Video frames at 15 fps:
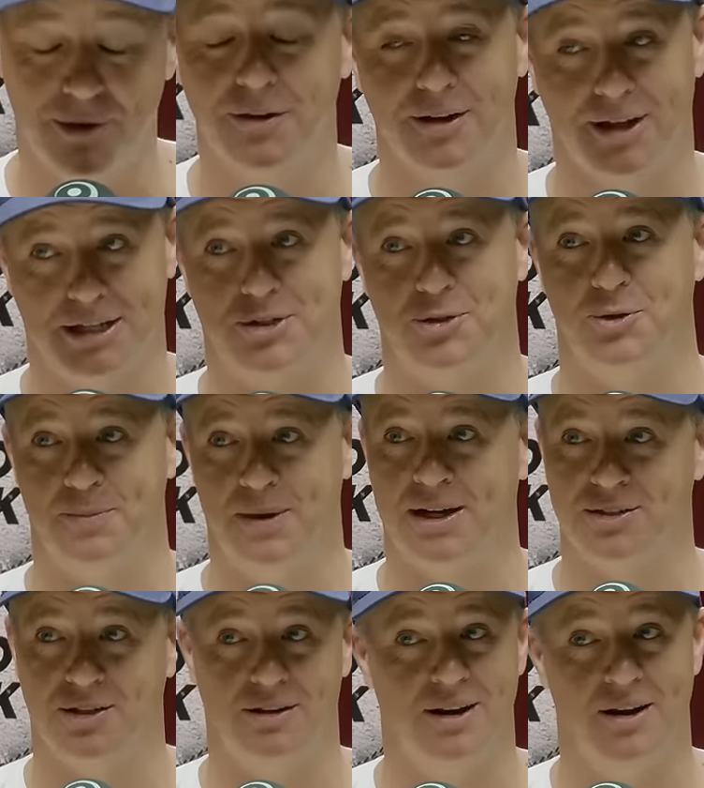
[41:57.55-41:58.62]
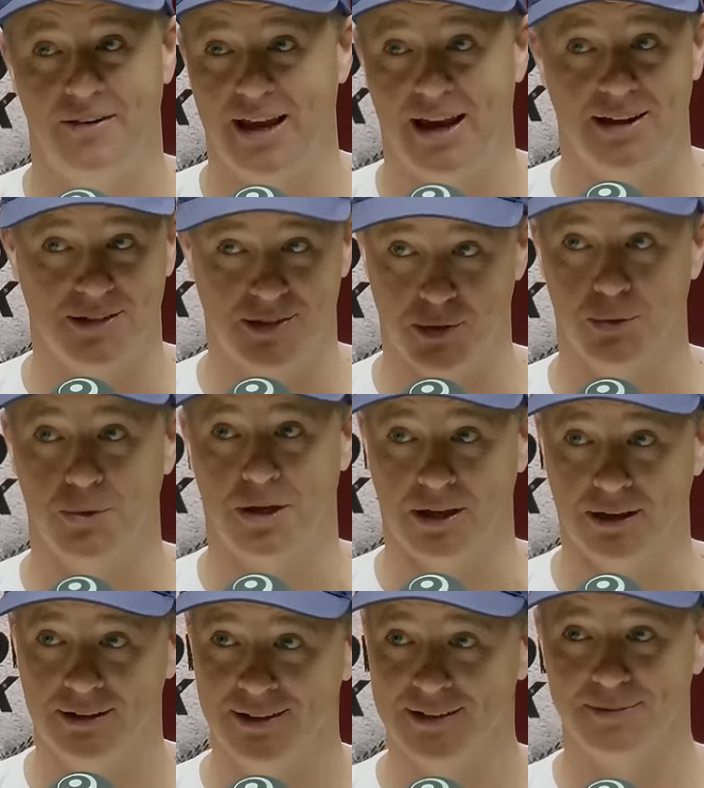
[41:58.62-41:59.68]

We've got to get Sean Marsh. I know he hates talking,